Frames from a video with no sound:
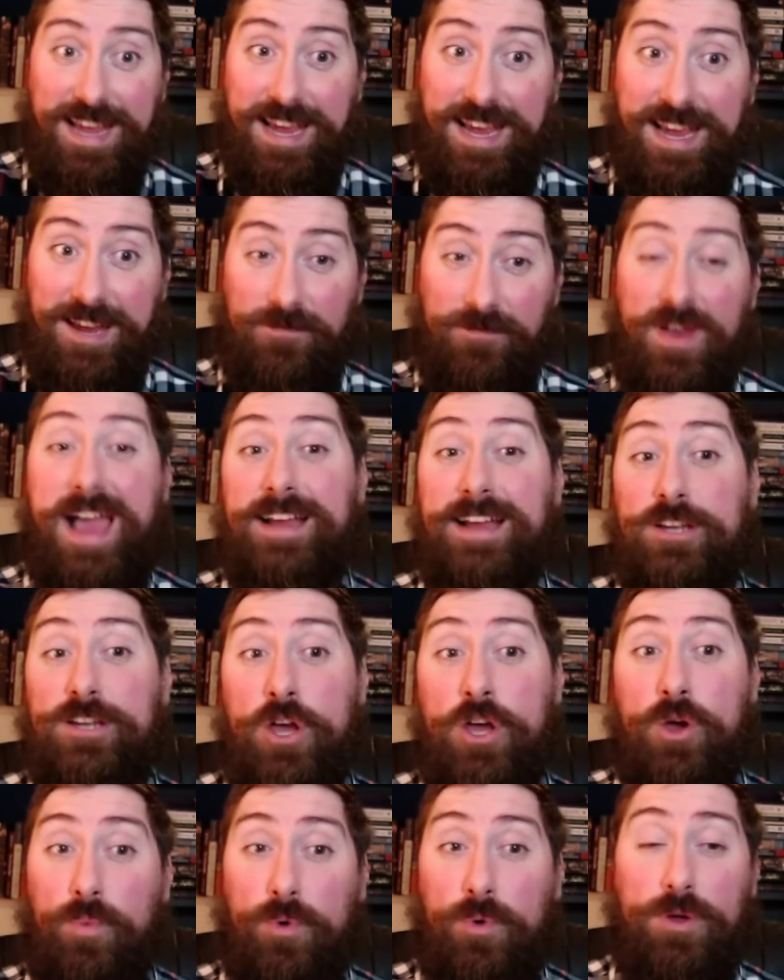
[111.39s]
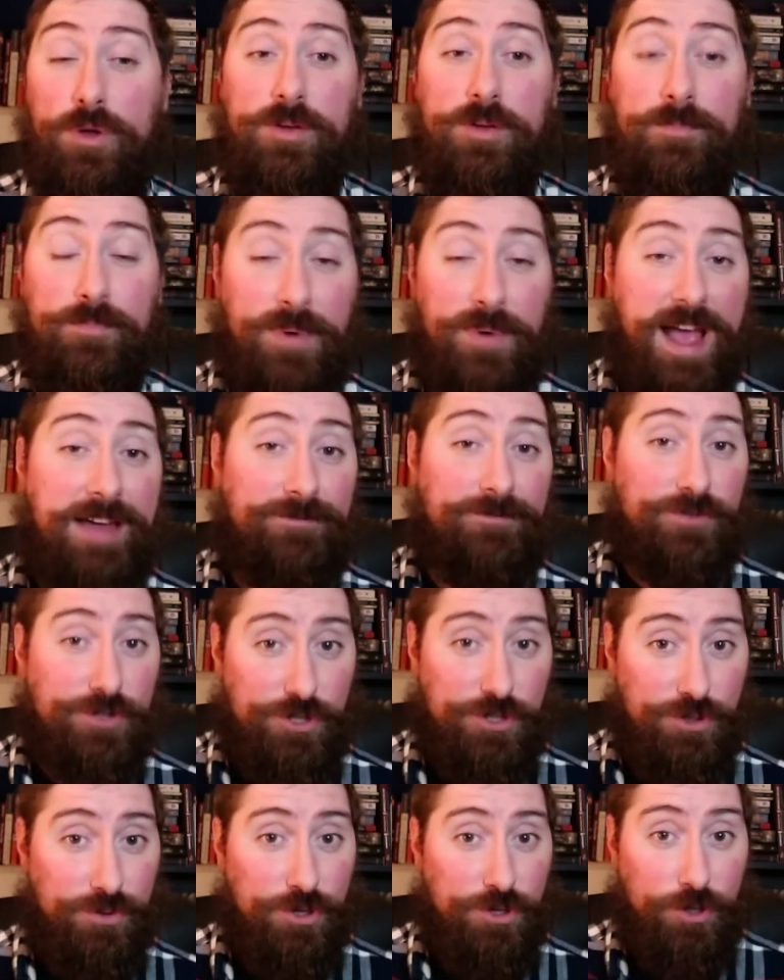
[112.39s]
In fact, William Bradford
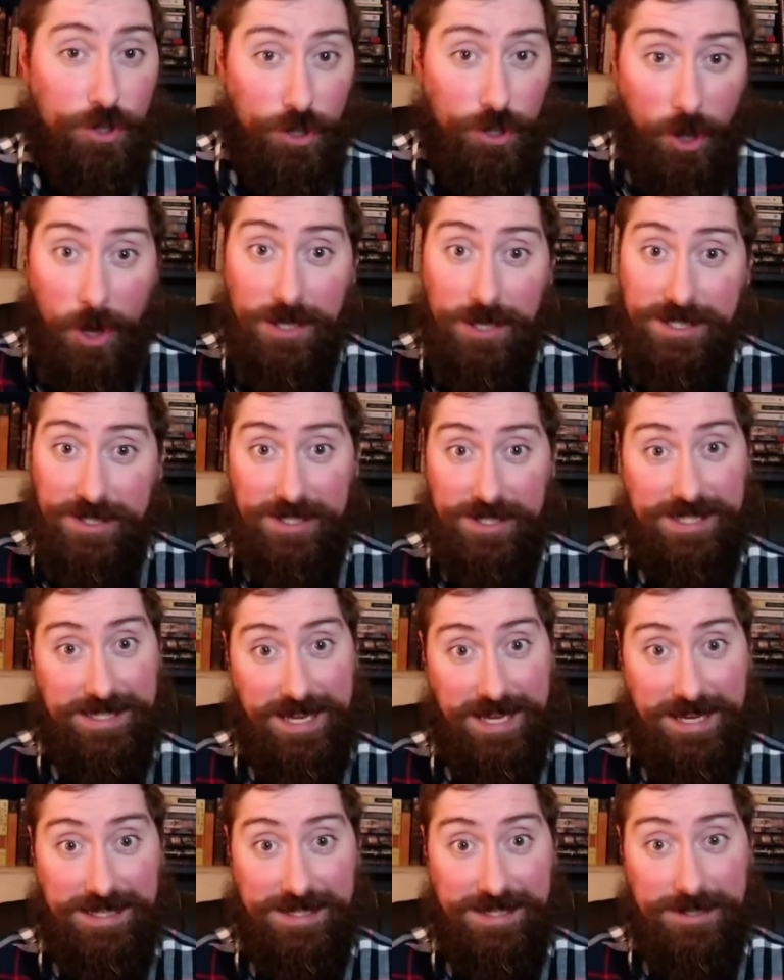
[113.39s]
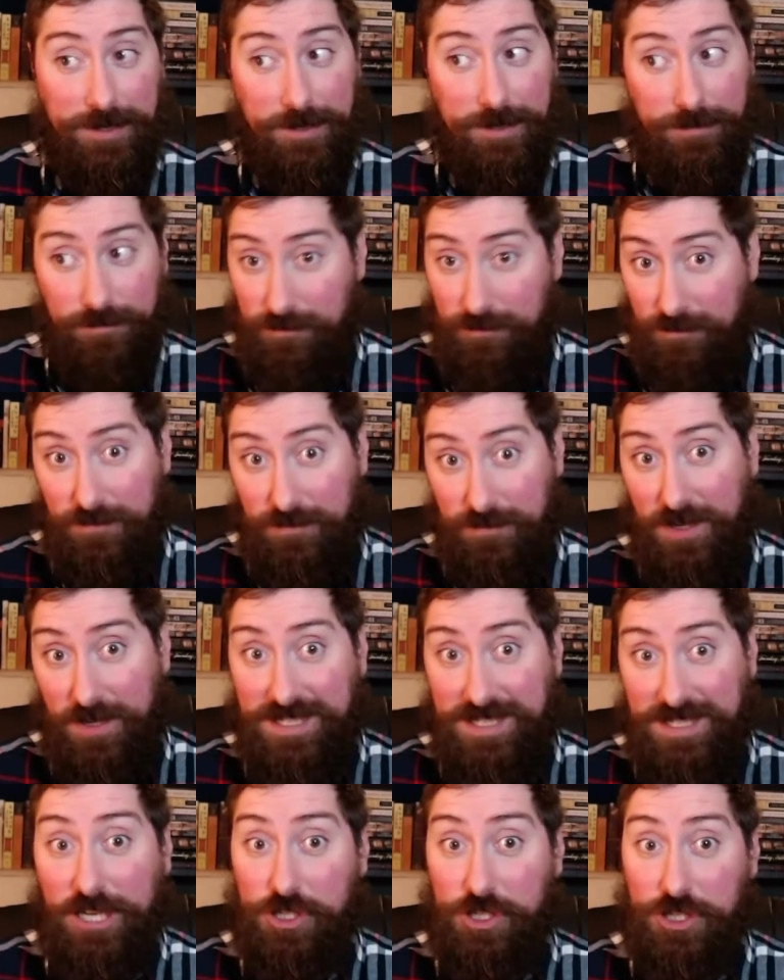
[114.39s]
Jr. lost this case
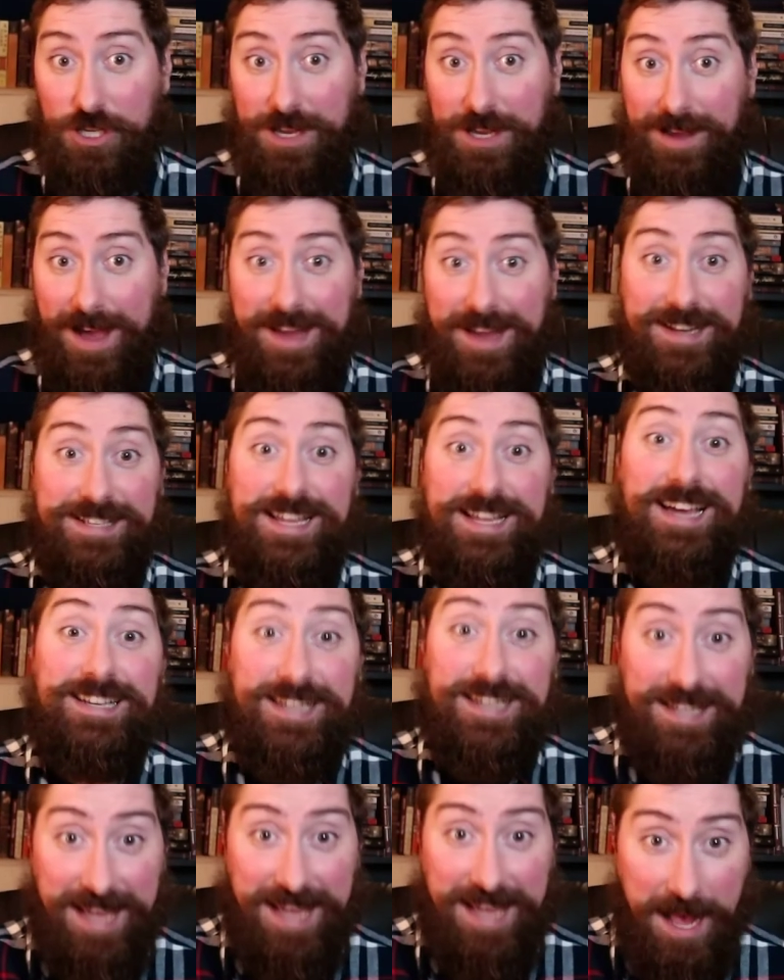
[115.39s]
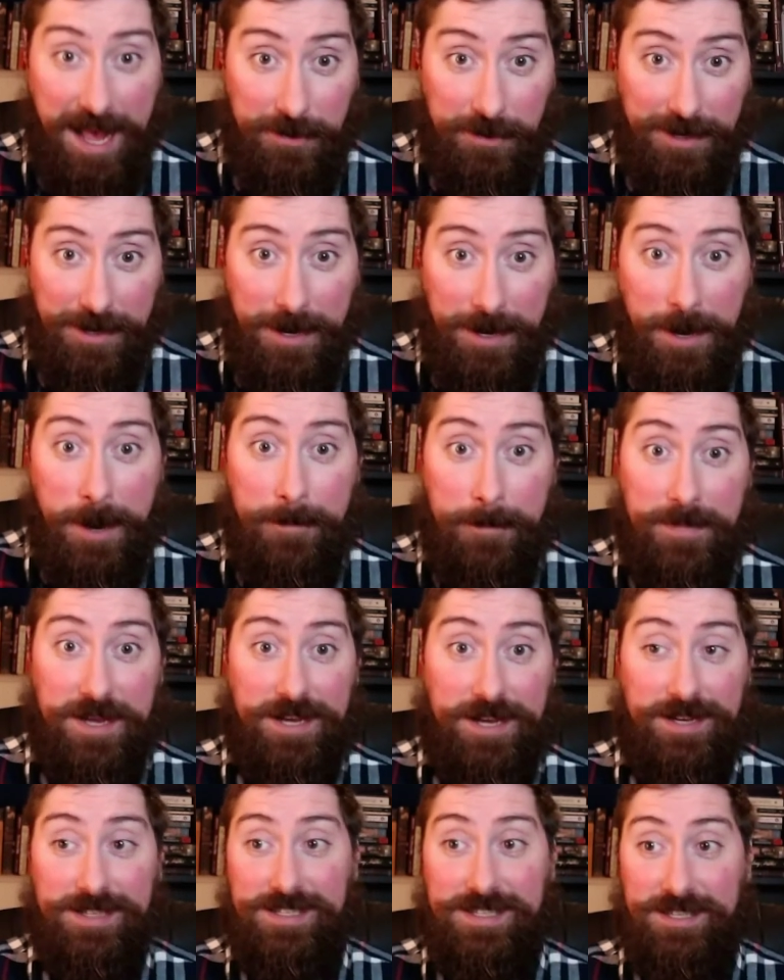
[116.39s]
essentially on a technicality
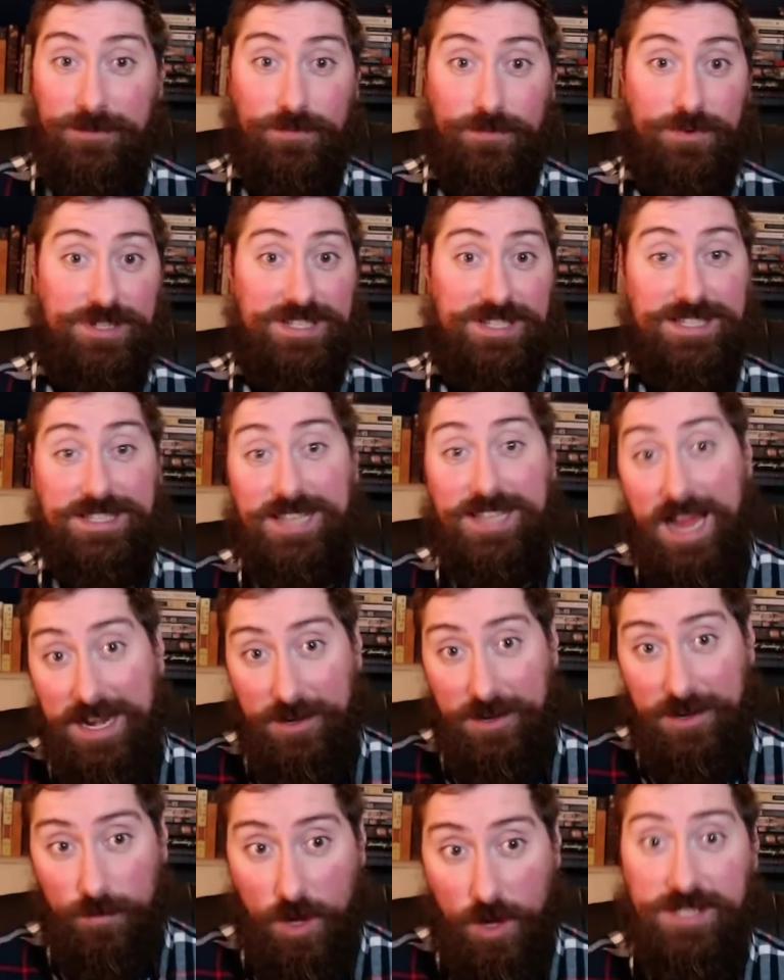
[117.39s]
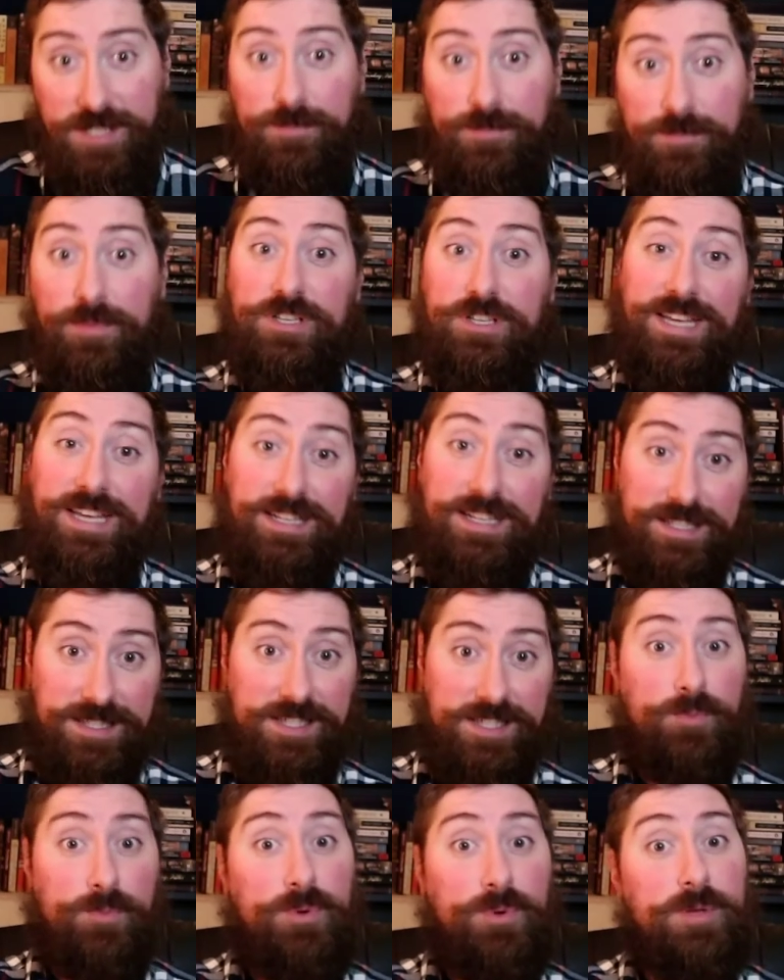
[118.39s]
because it was decided once, but to get to the
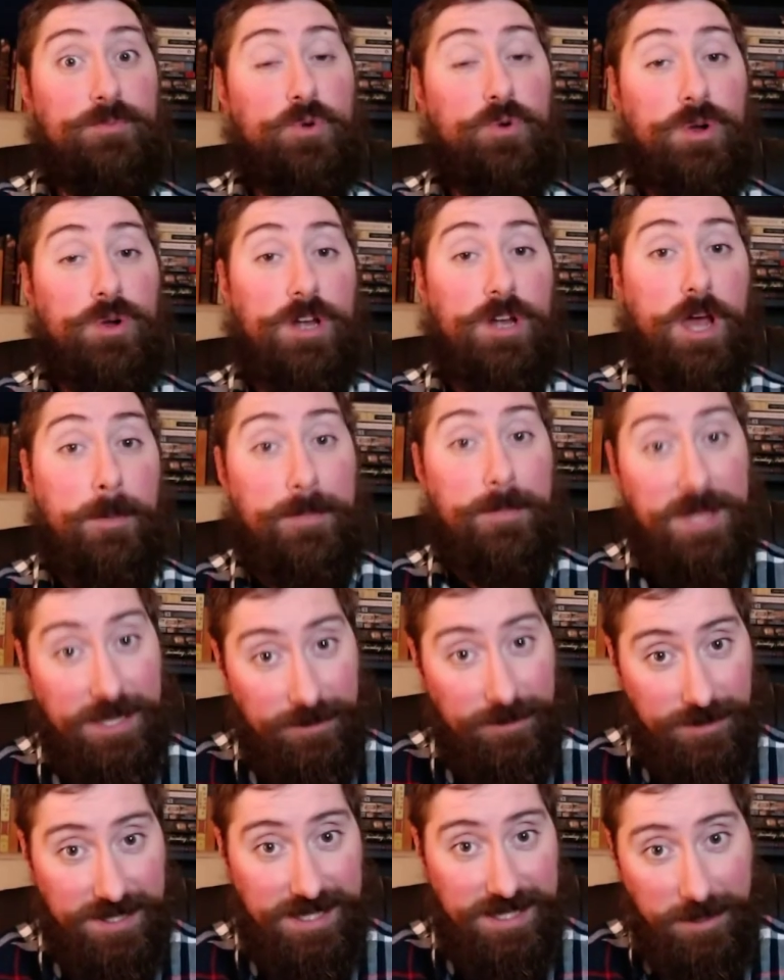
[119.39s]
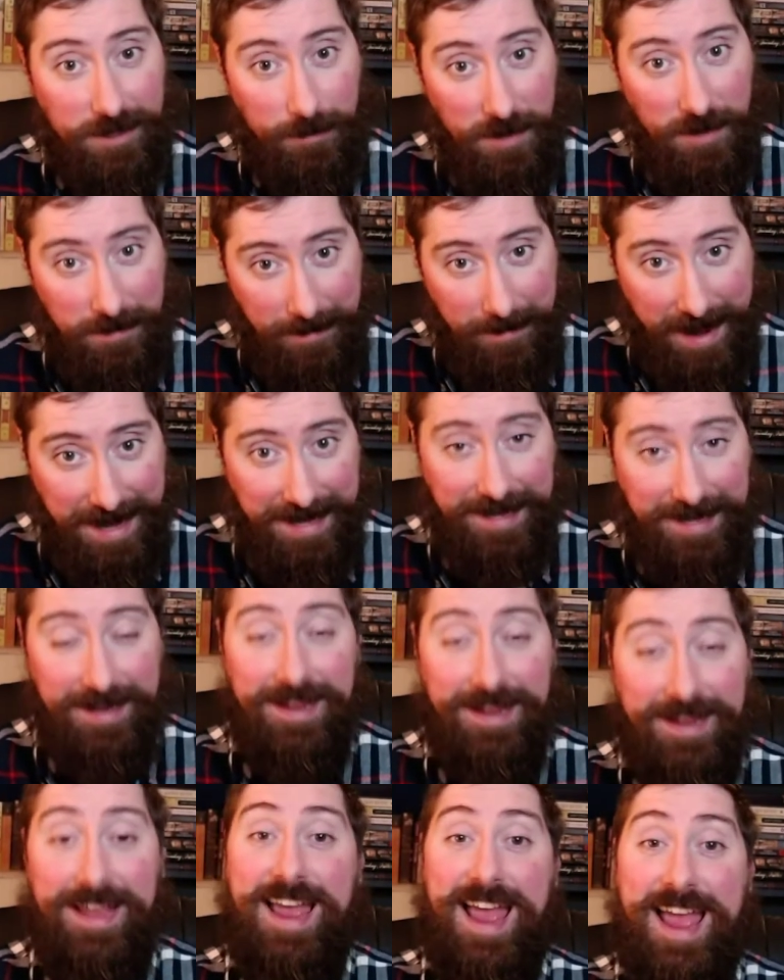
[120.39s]
Supreme Court, appeals need to be made.
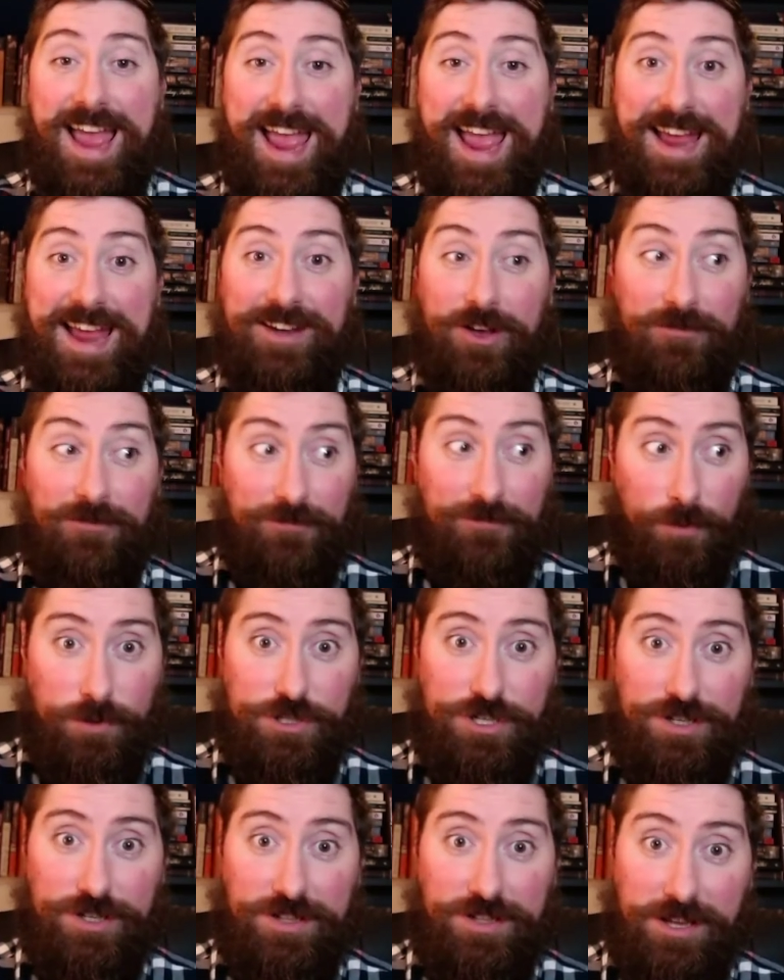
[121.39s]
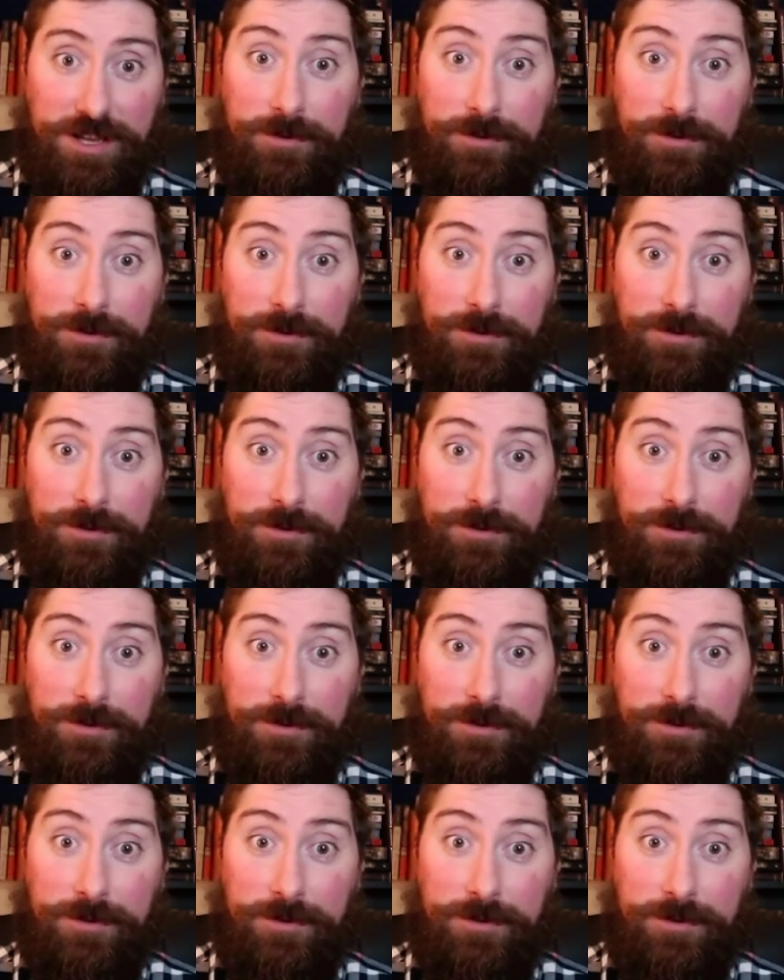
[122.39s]
And unfortunately